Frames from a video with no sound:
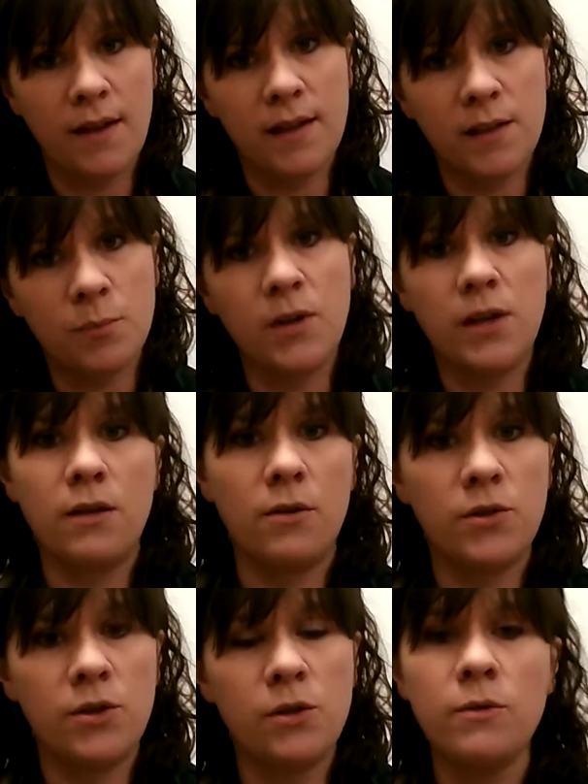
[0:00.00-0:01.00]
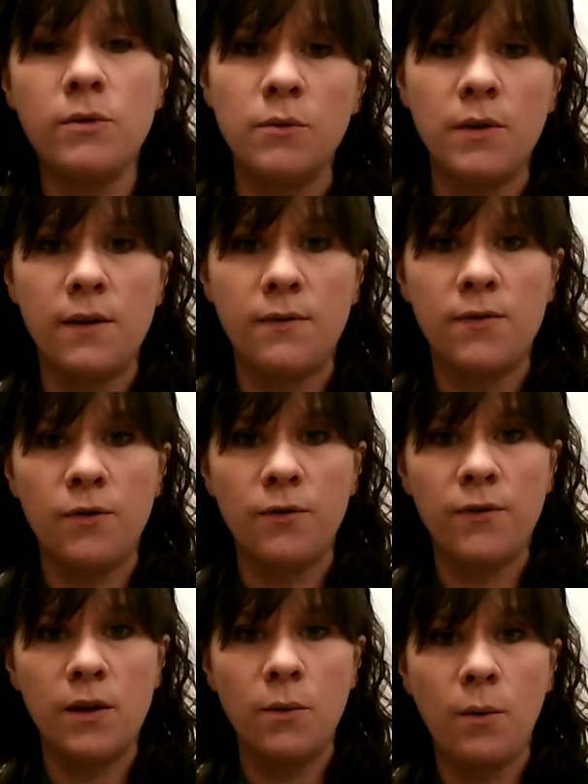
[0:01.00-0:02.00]
that's pretty close to you and only a few
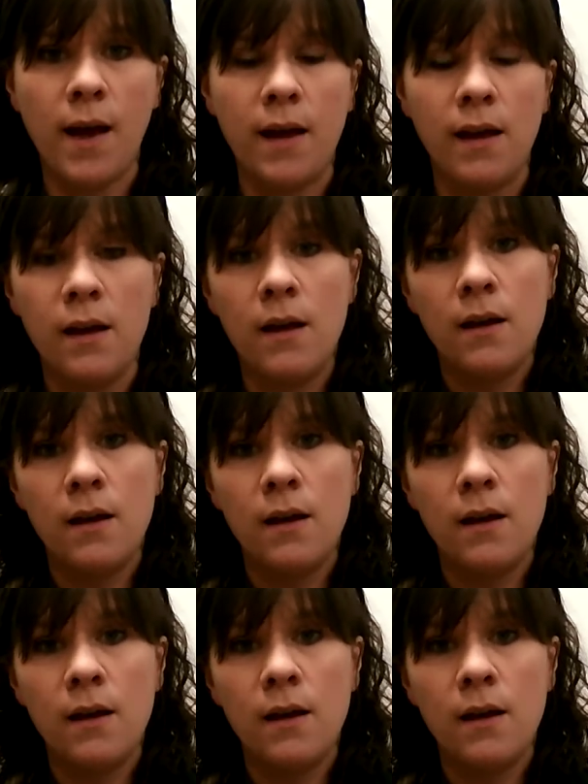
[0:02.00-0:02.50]
feet away,